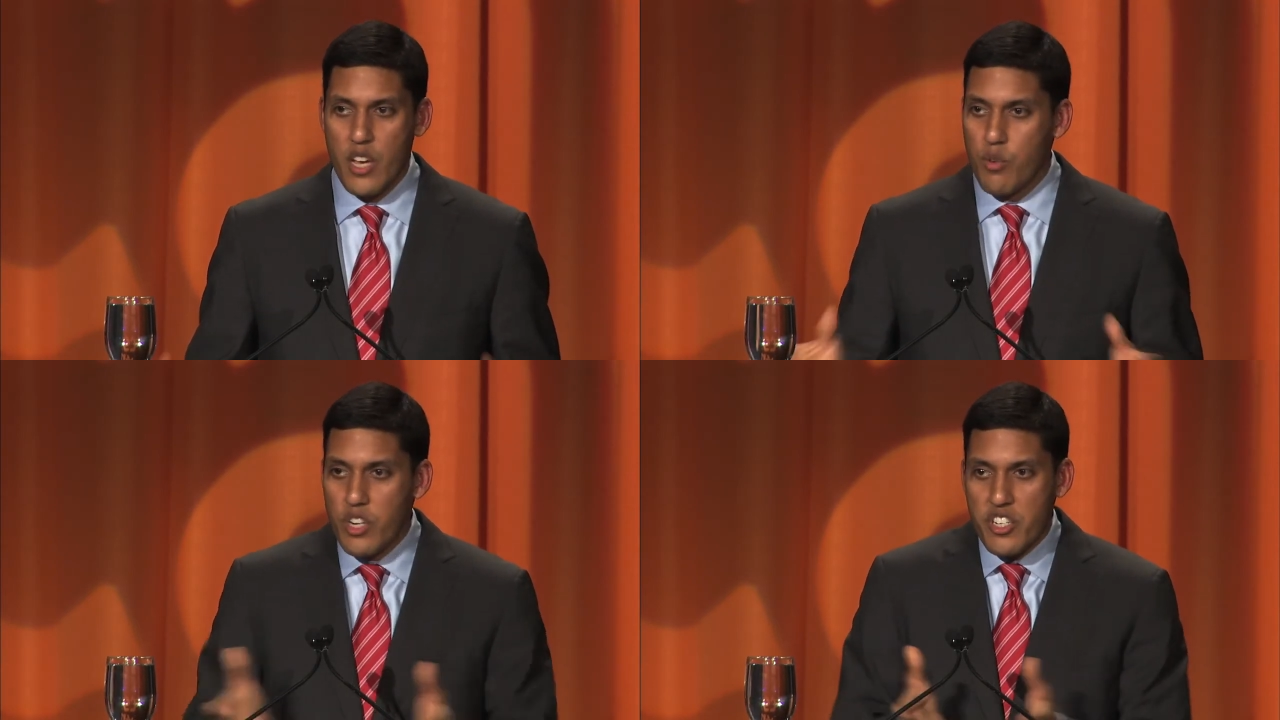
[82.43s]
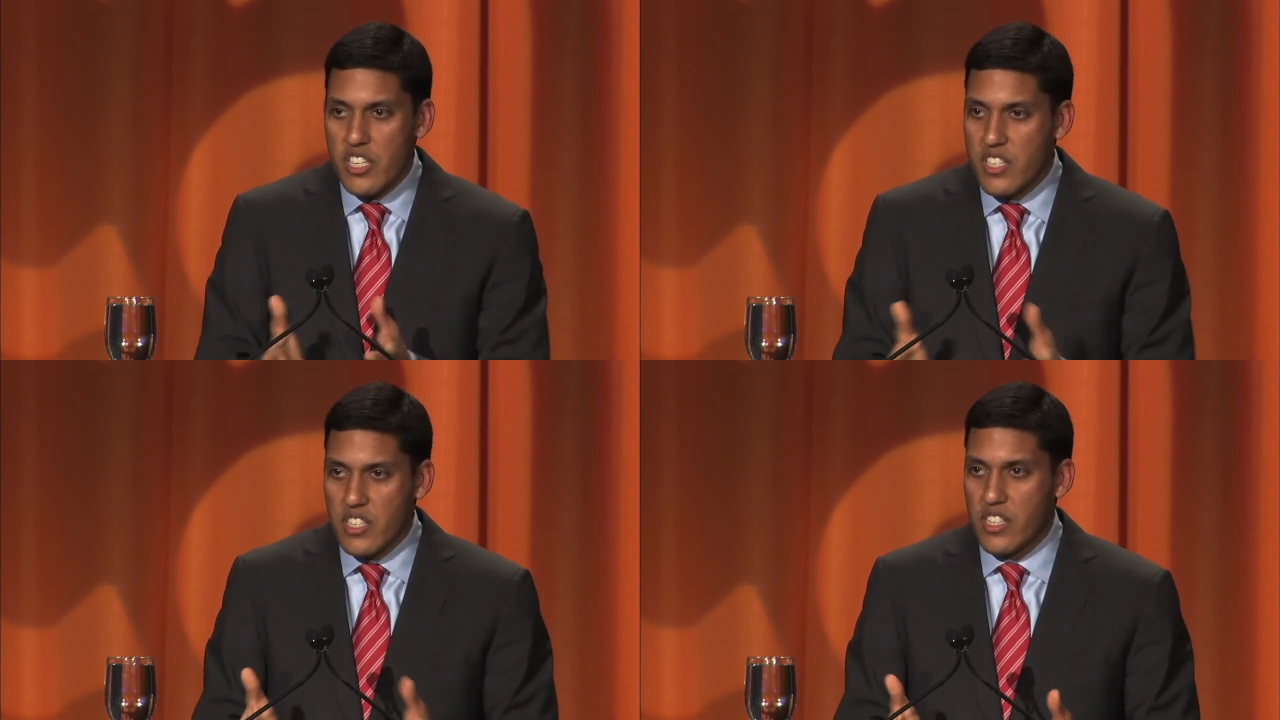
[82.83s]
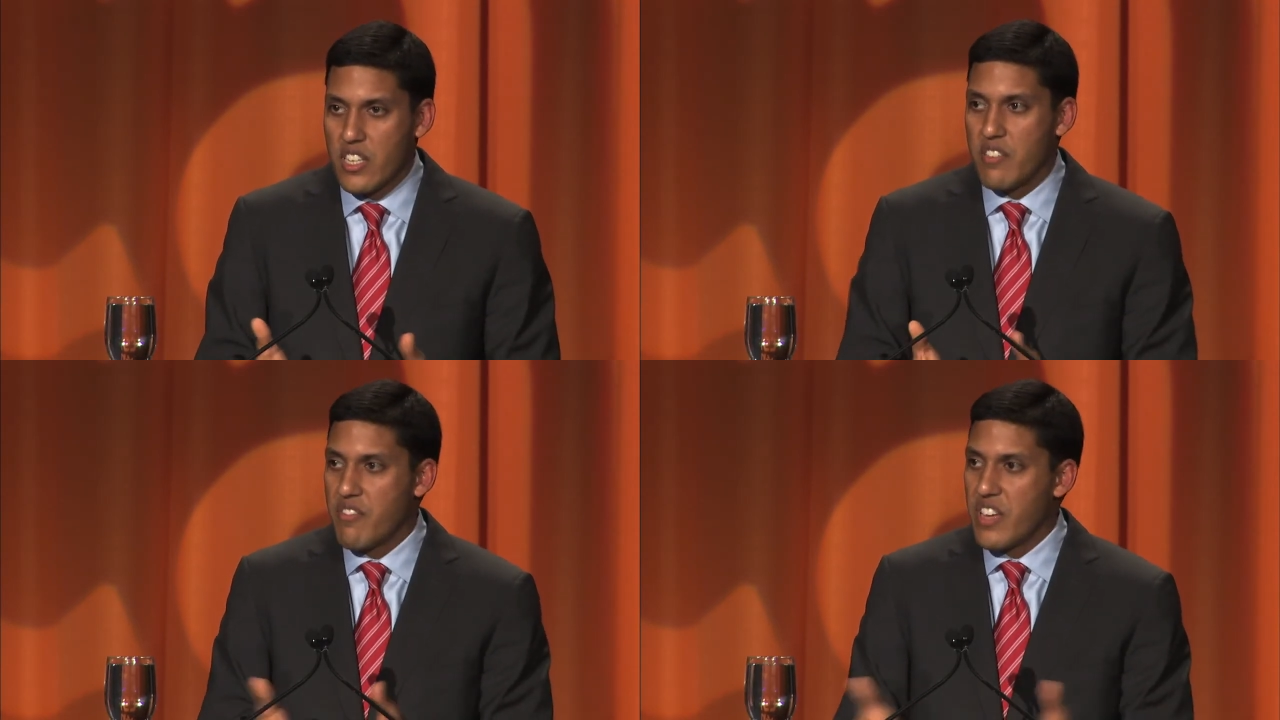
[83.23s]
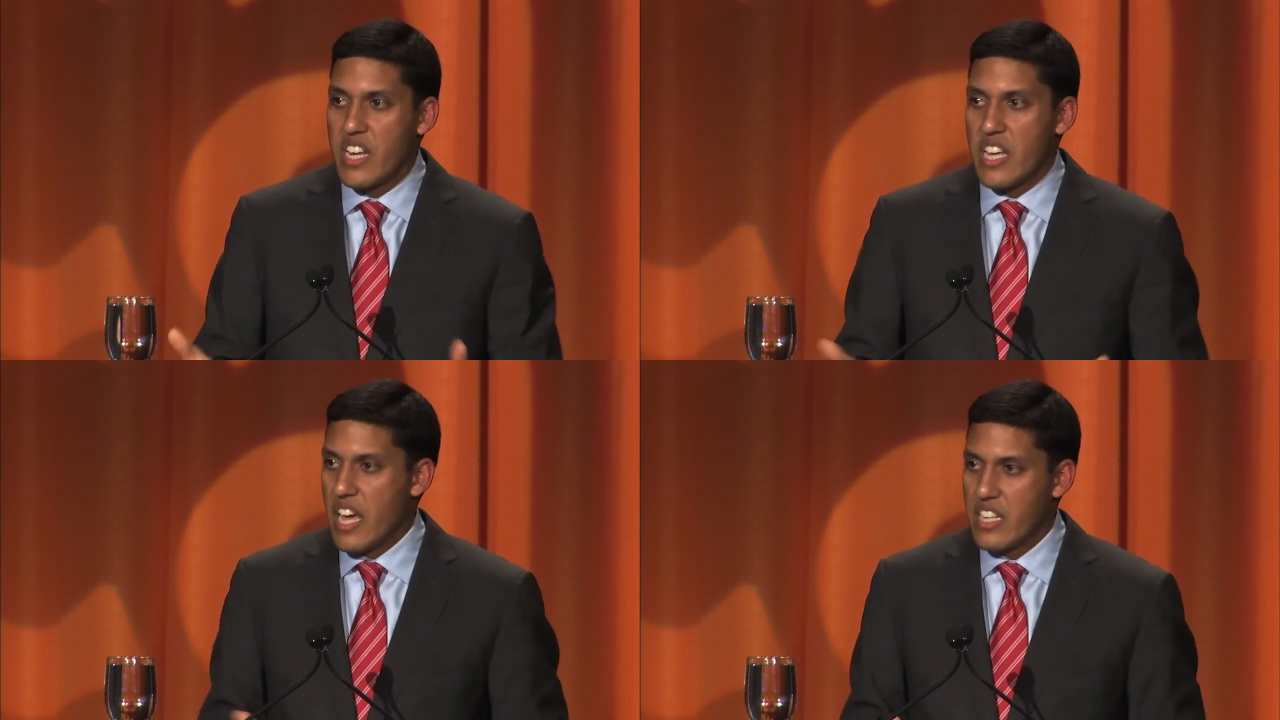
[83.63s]
We're just a
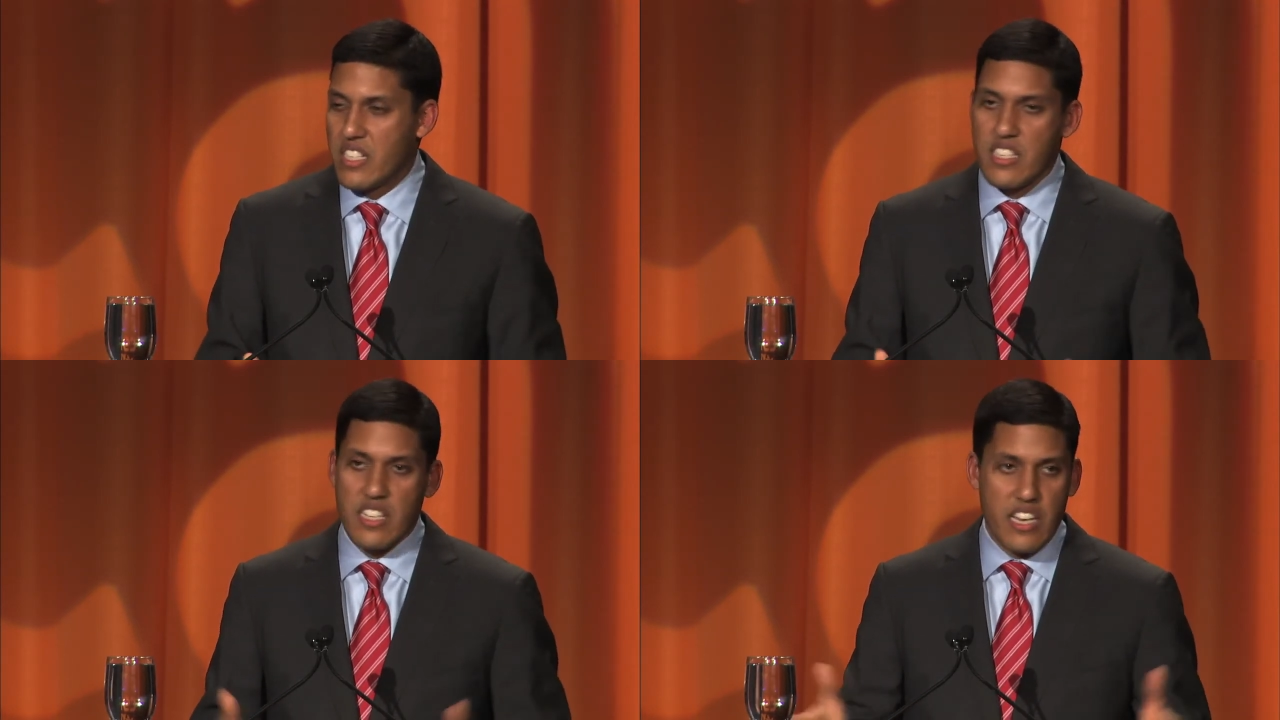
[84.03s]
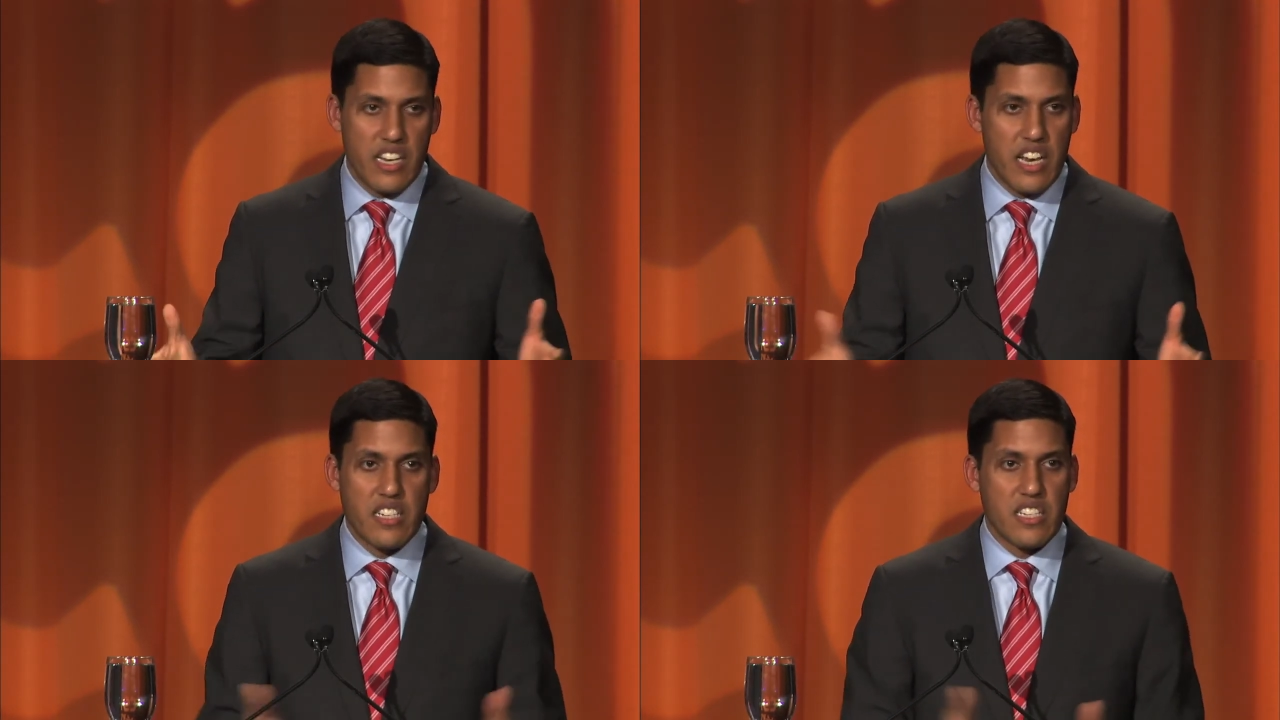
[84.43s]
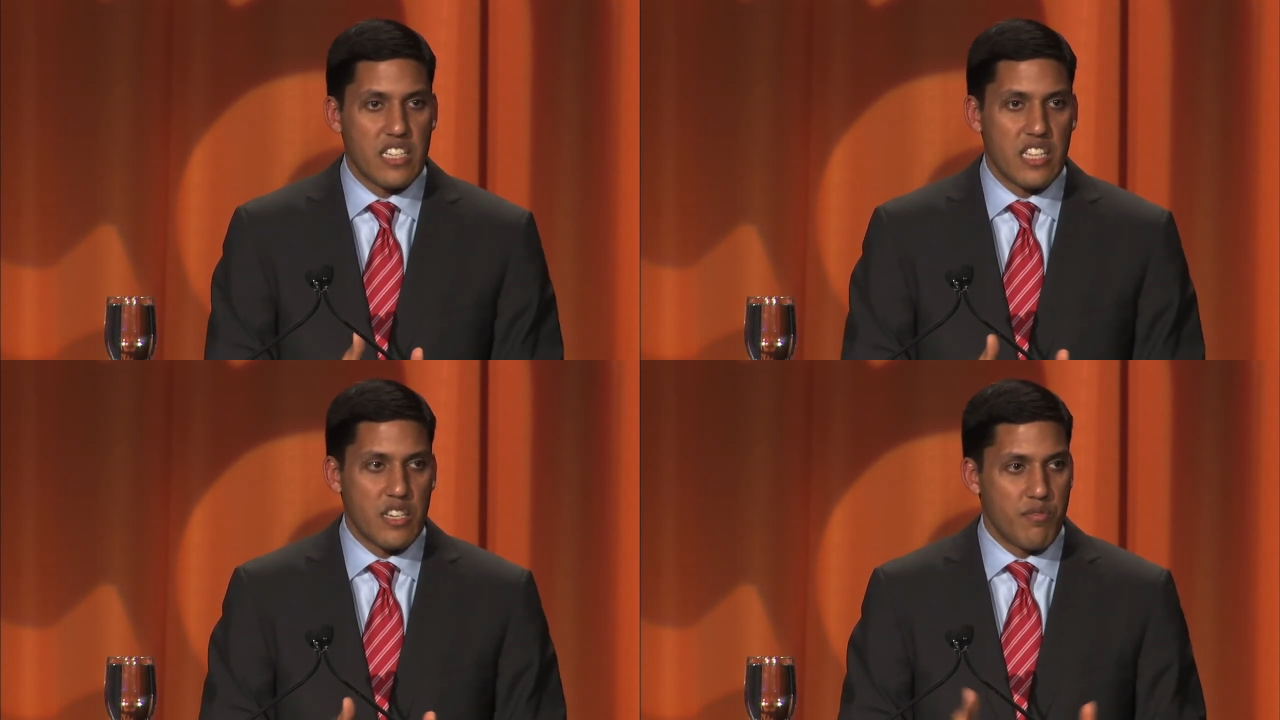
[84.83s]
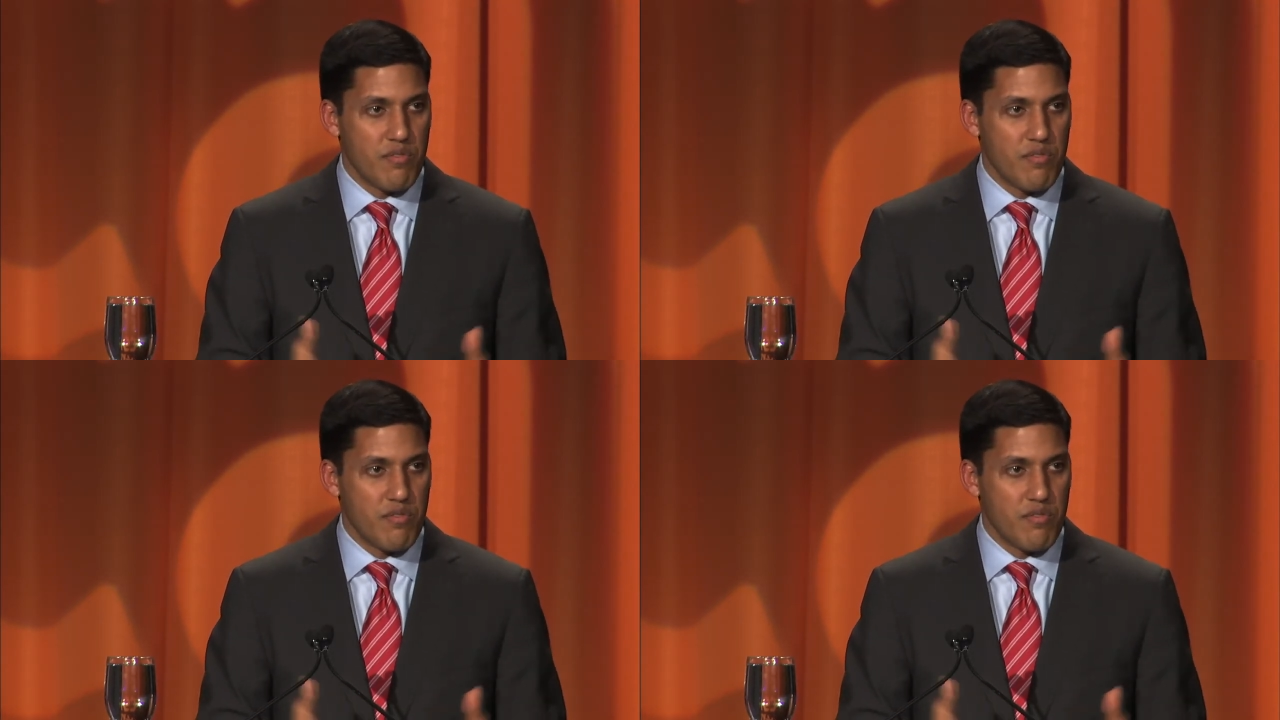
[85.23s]
convening entity and an entity that